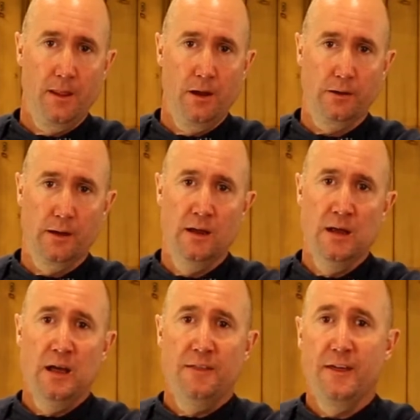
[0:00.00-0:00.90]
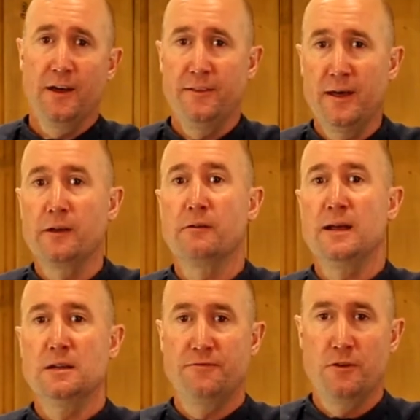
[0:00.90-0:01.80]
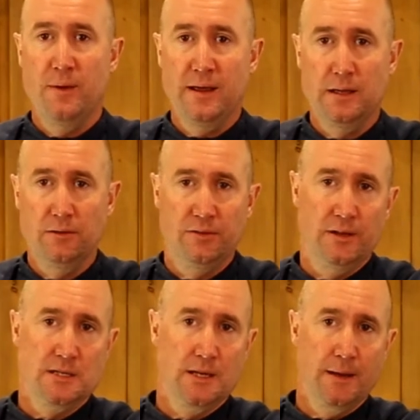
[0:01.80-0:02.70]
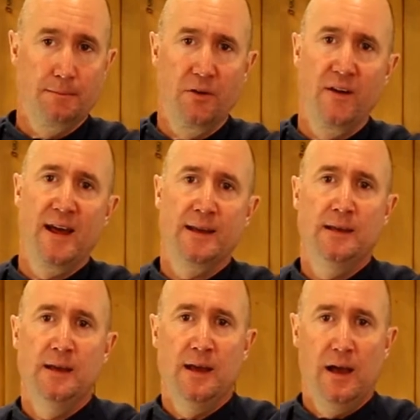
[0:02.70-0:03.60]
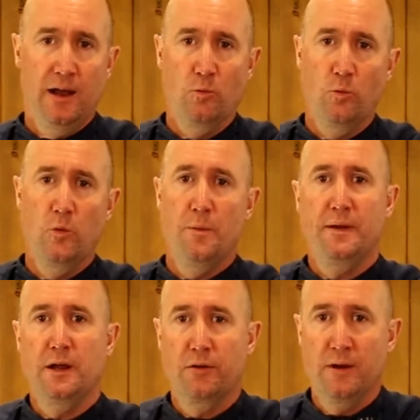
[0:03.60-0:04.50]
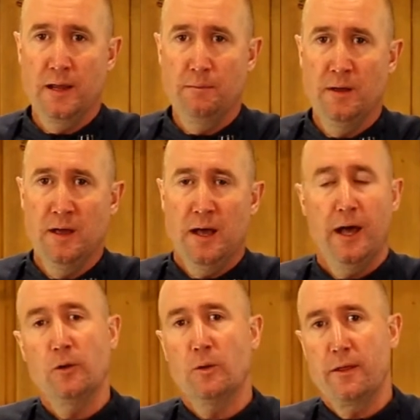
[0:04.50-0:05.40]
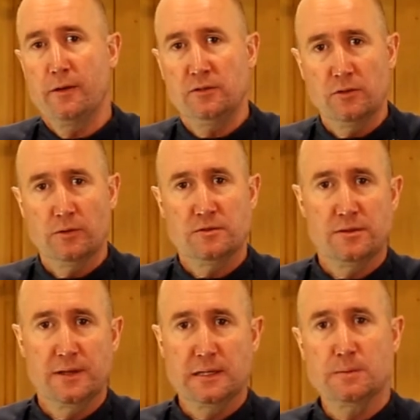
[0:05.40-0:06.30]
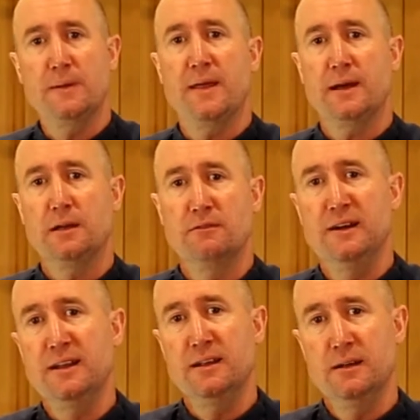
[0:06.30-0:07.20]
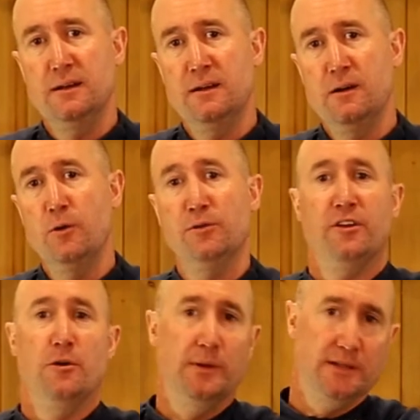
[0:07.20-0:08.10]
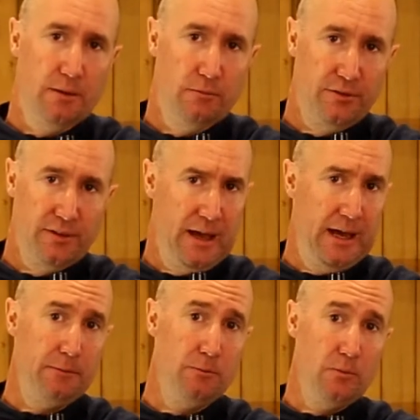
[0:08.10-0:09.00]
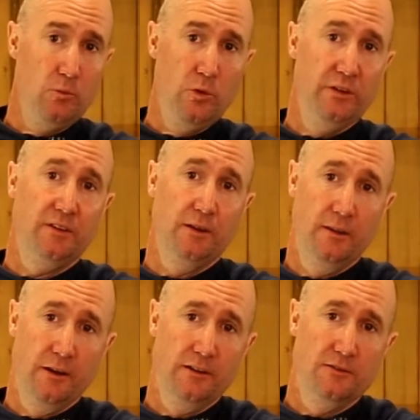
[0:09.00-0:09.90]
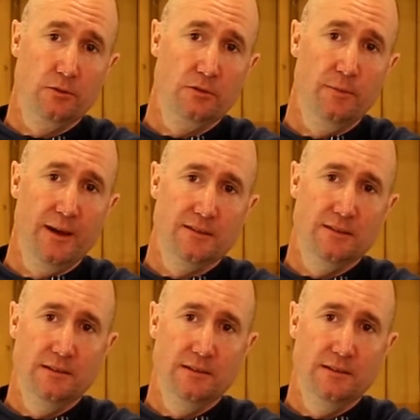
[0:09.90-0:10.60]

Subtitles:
Okay, they're great if you're making things like meringue and whipping cream and all of those sorts of things, but that can really also be done with the hand whisk that I talked about